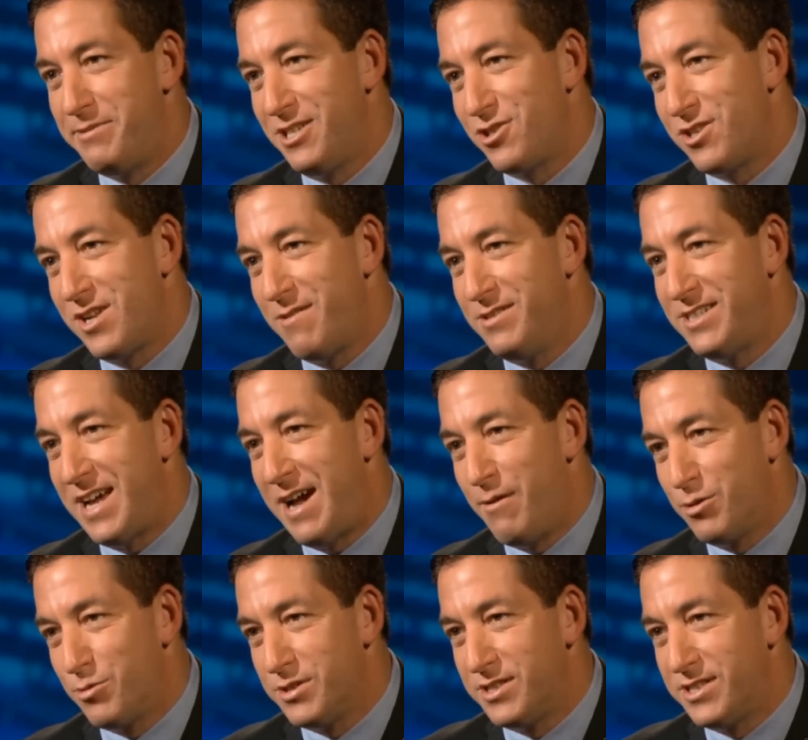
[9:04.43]
in the position I was
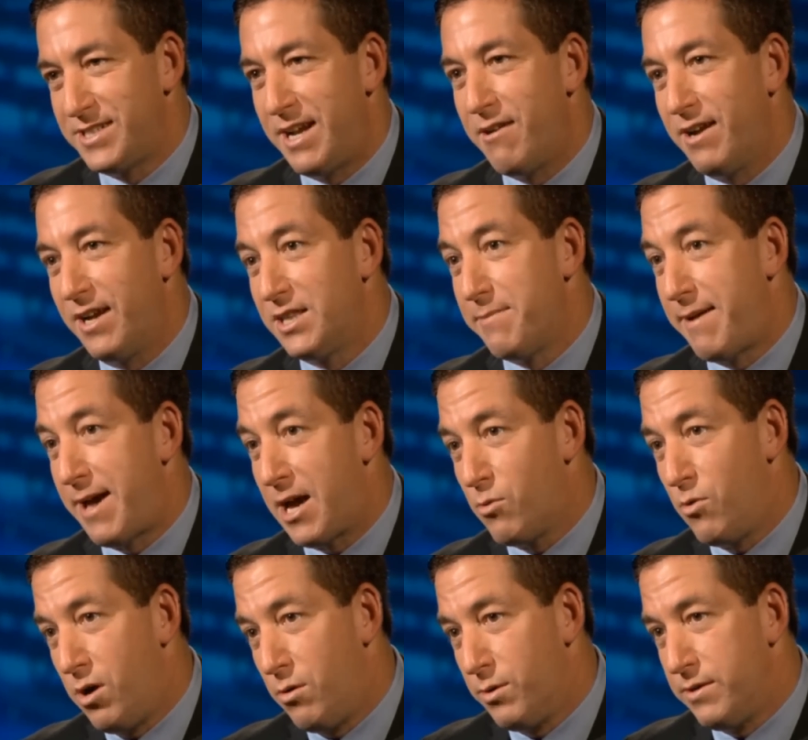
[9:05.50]
at, which was staring at the
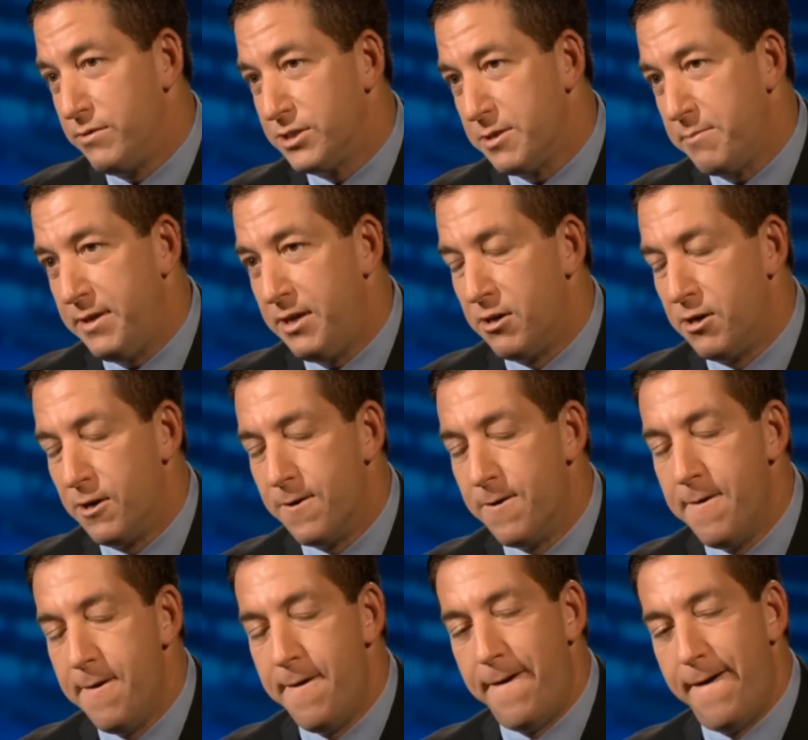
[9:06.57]
back wall where there was a
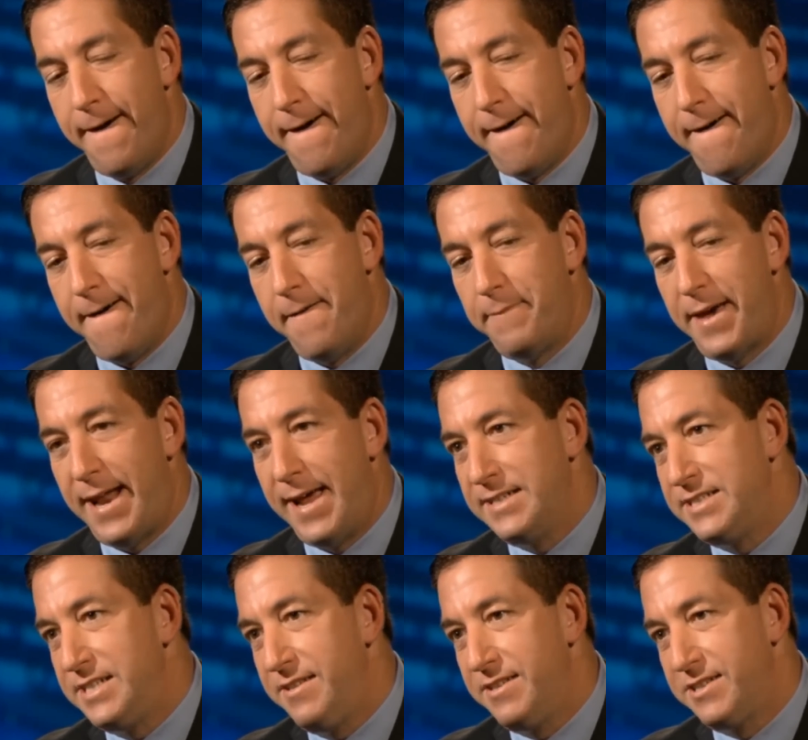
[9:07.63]
mirror. And
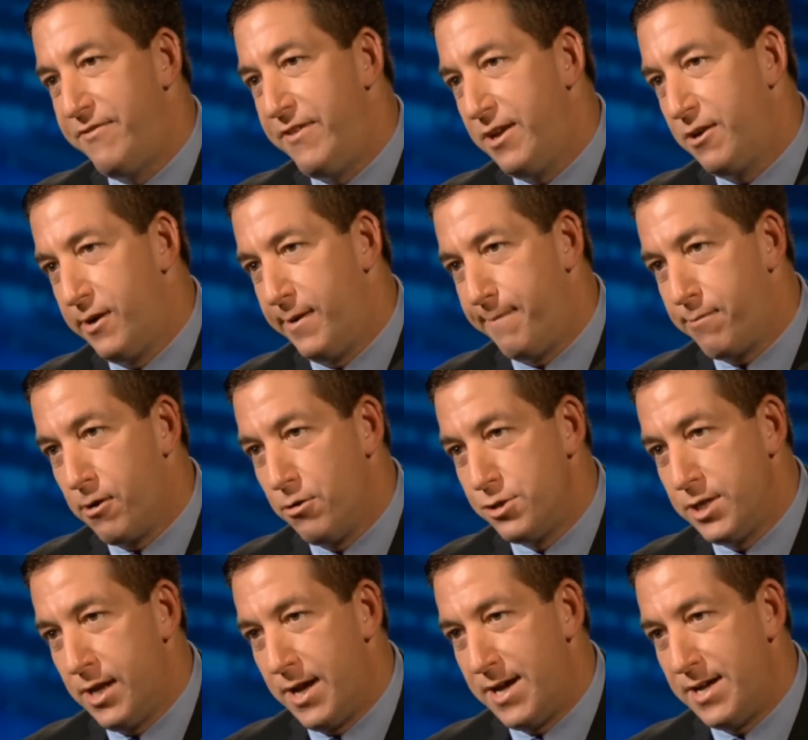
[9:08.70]
I see this figure
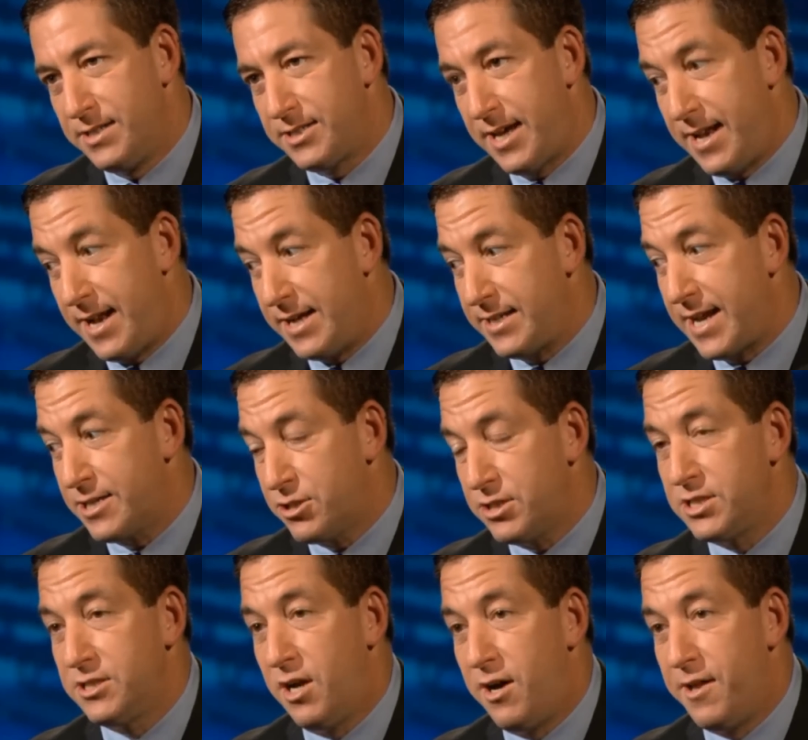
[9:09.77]
approaching us, and I
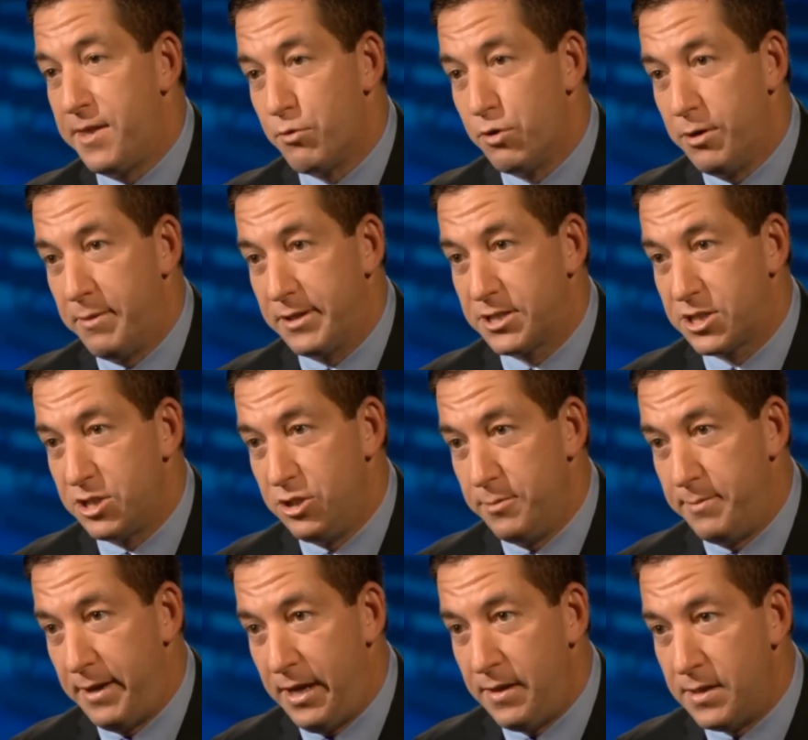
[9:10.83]
actually saw the Rubik's
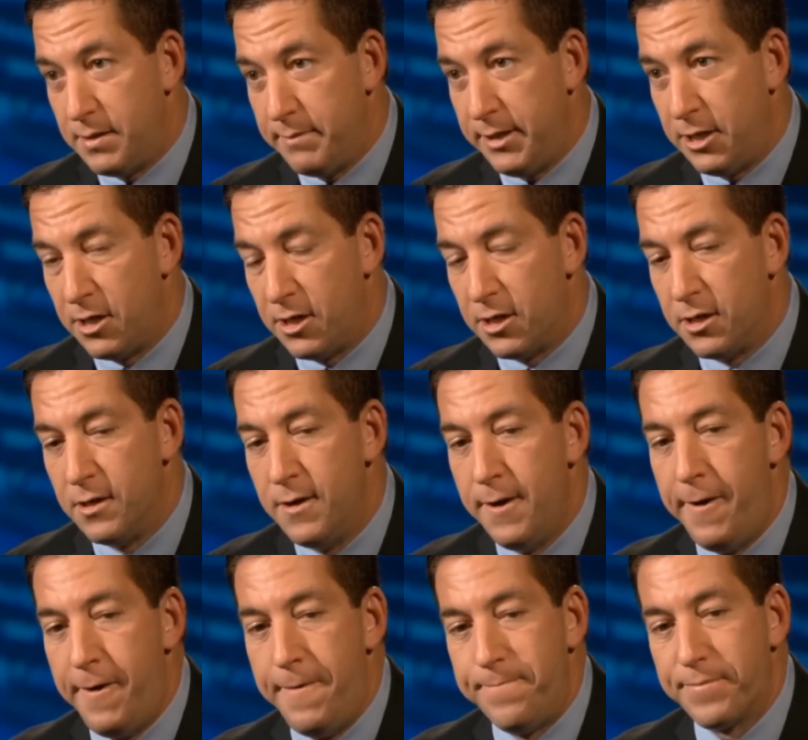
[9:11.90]
Cube in the mirror.
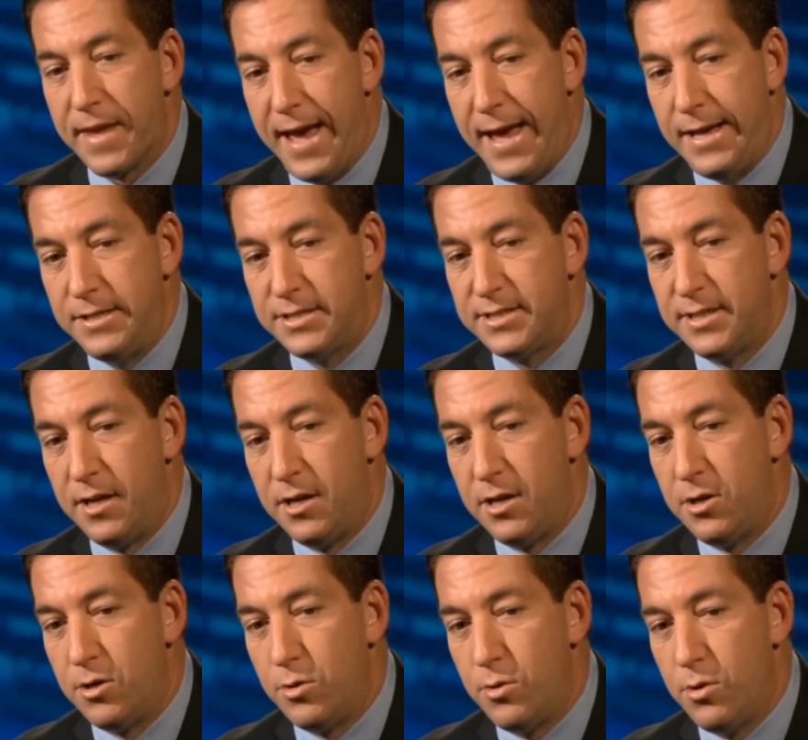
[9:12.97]
And
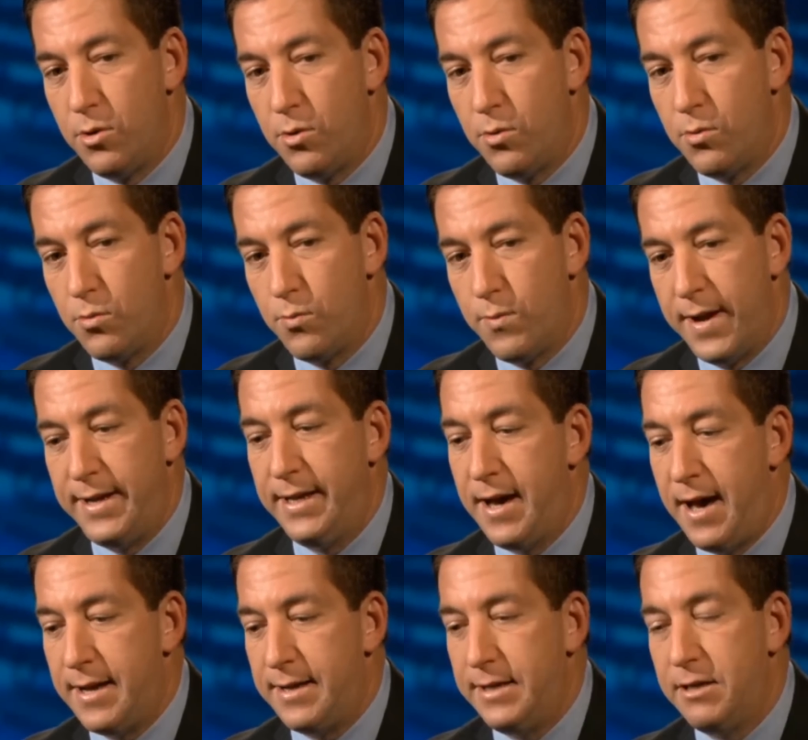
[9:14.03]
so when he
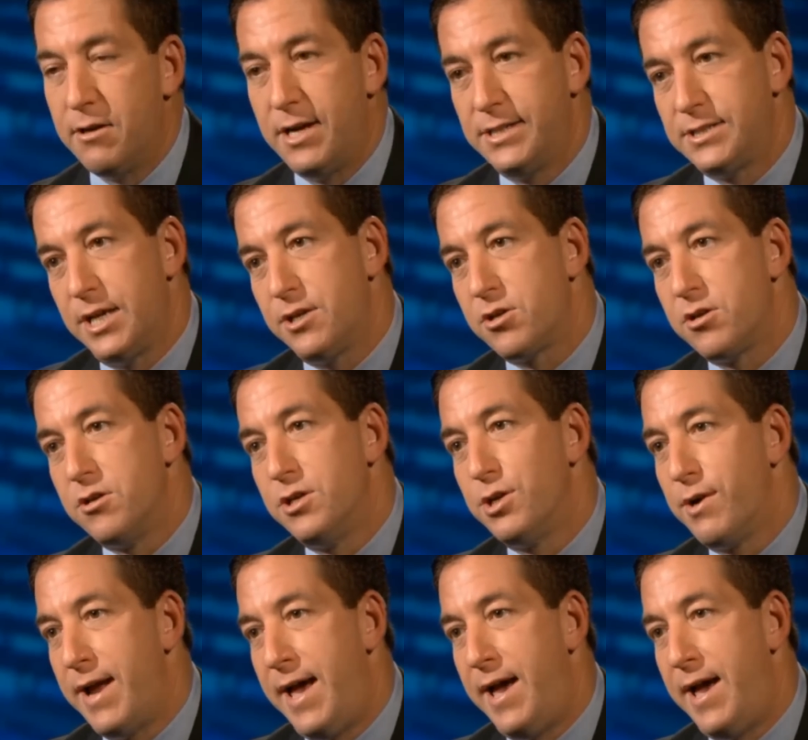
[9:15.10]
got near us, I turned